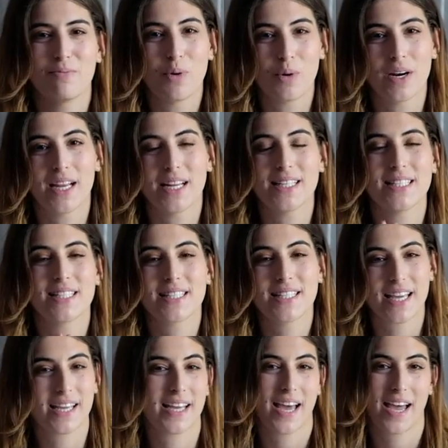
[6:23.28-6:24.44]
morning
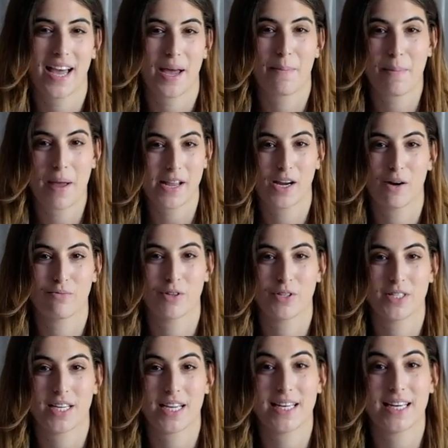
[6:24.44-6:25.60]
skincare and makeup
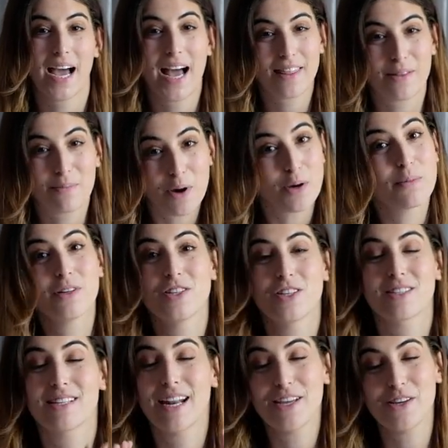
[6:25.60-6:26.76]
routine at the moment,
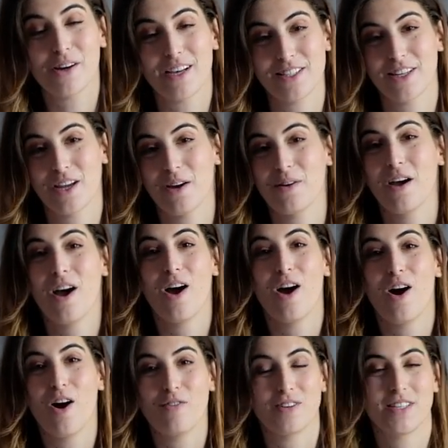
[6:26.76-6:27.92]
just to let you guys know.
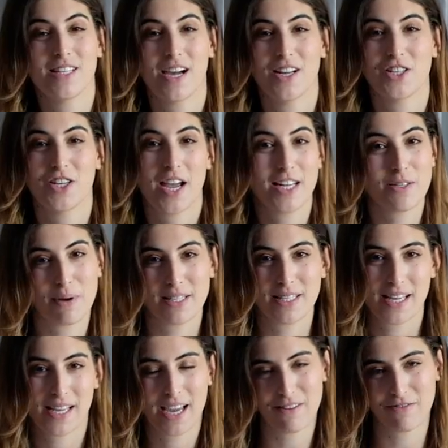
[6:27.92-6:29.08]
Obviously, I changed my
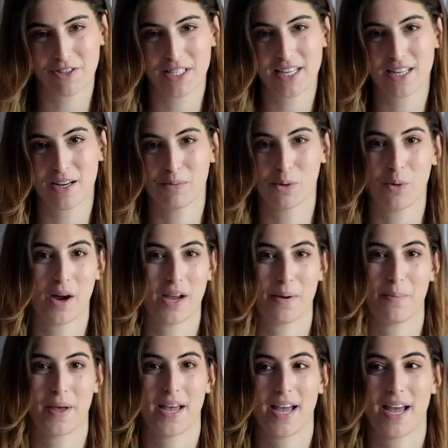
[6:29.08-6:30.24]
skincare routine up quite a
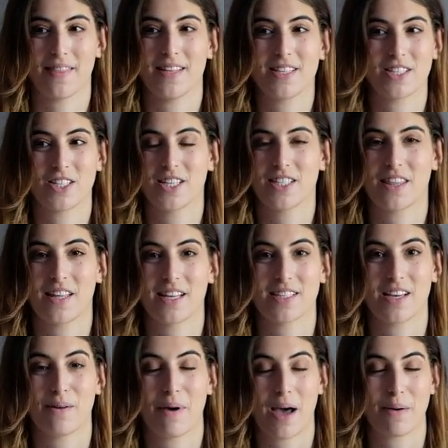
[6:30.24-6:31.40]
bit, and these are just the things
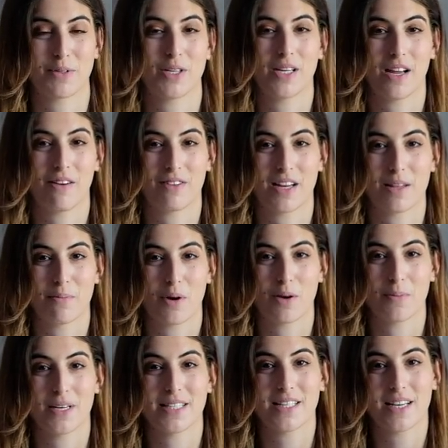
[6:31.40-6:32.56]
that I'm absolutely loving at the
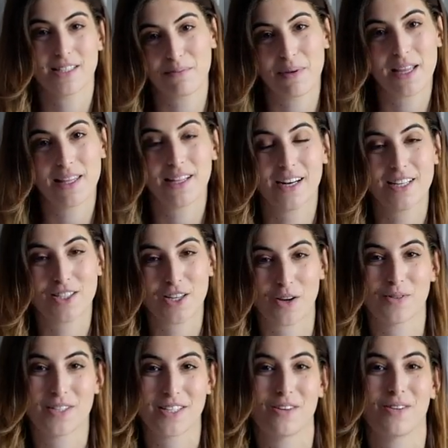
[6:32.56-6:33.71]
moment. It doesn't mean that I
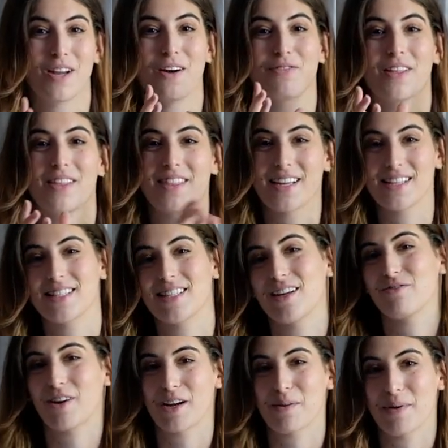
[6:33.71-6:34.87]
don't still love the things that
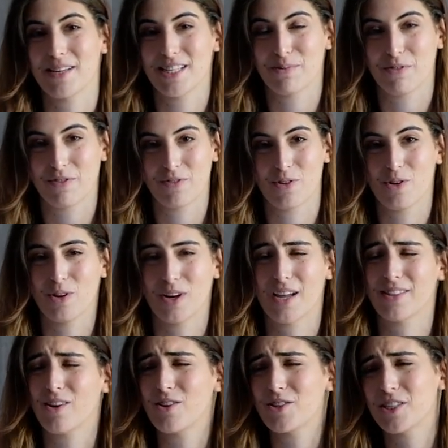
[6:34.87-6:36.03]
I've recommended before,
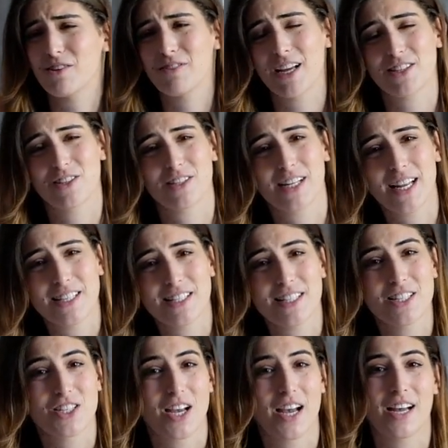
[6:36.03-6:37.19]
like the Oscar Renaissance
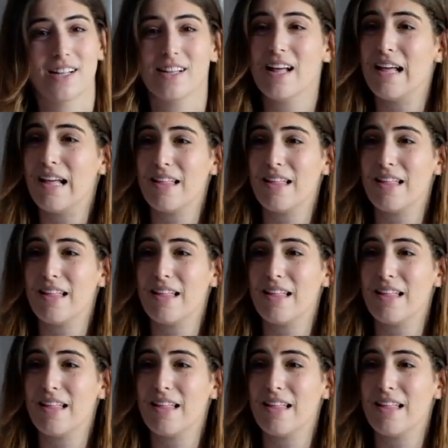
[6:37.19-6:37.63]
Cleansing Gel,